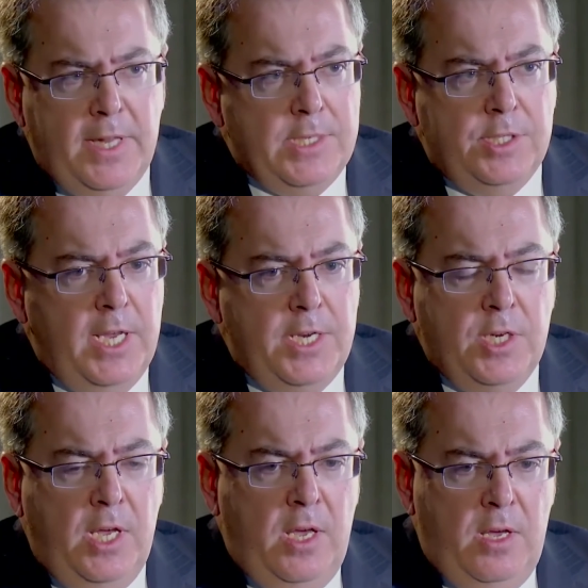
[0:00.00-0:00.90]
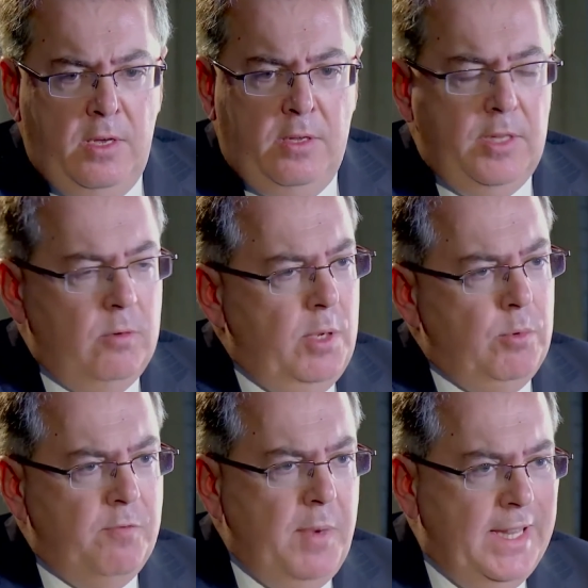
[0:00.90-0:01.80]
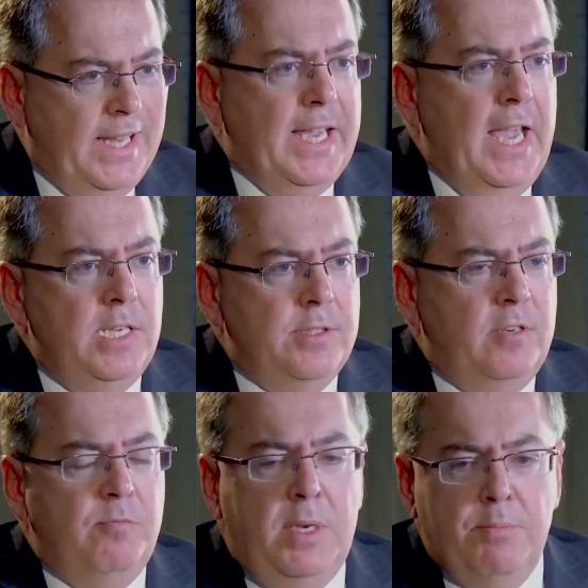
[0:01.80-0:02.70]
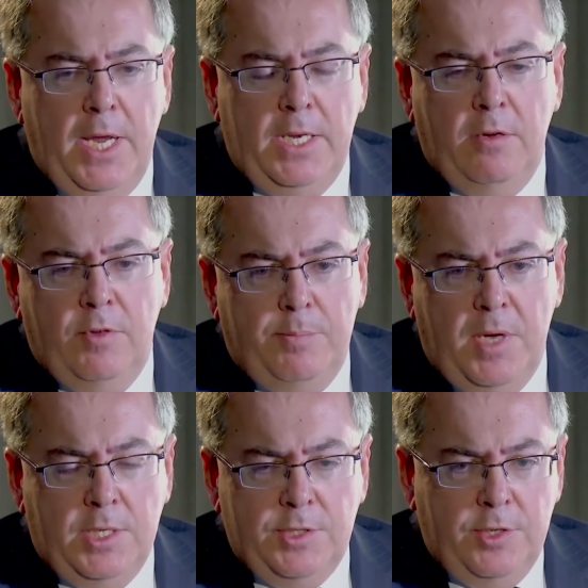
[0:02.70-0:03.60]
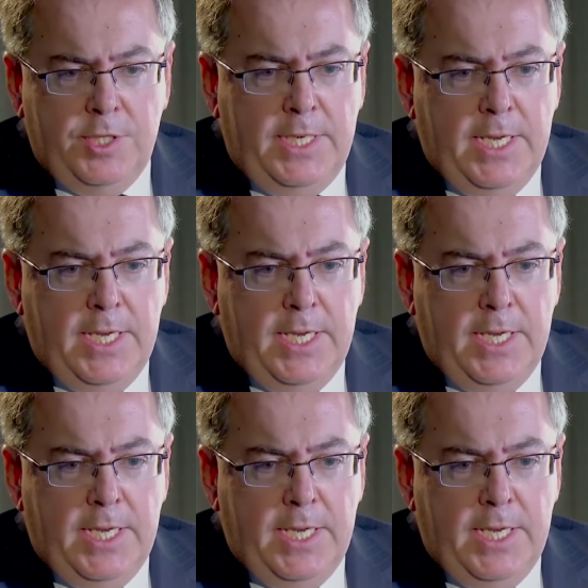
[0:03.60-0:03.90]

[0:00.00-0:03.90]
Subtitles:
at that stage that we would have made the gains that have been made over the past 30